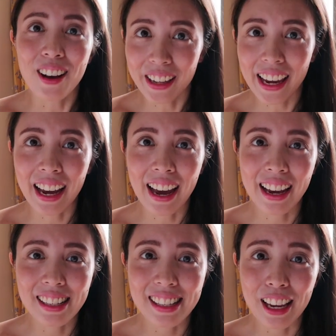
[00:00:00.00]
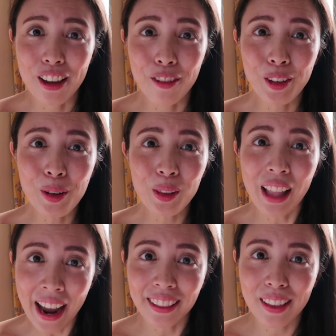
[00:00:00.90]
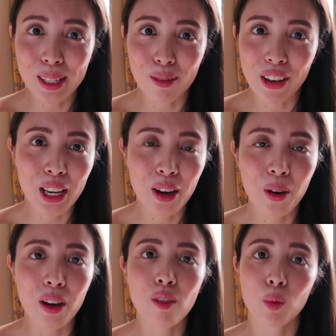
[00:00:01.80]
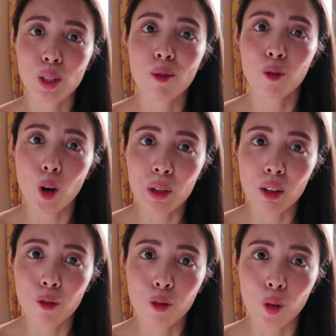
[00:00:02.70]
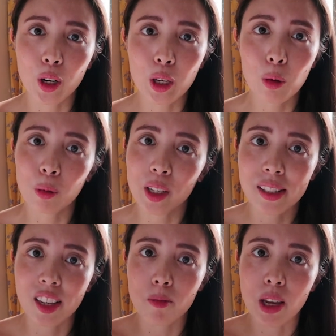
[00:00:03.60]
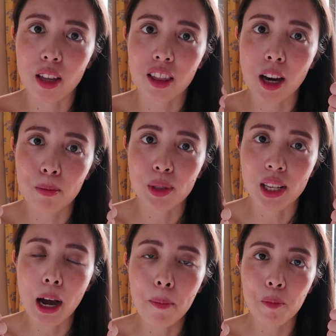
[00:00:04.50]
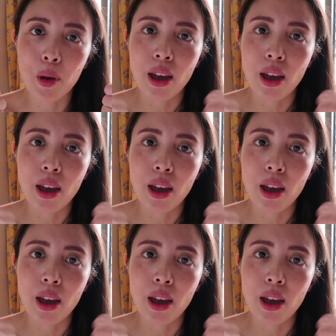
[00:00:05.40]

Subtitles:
Okay guys, if you liked this video, if it was informative for you, please give me a thumbs up.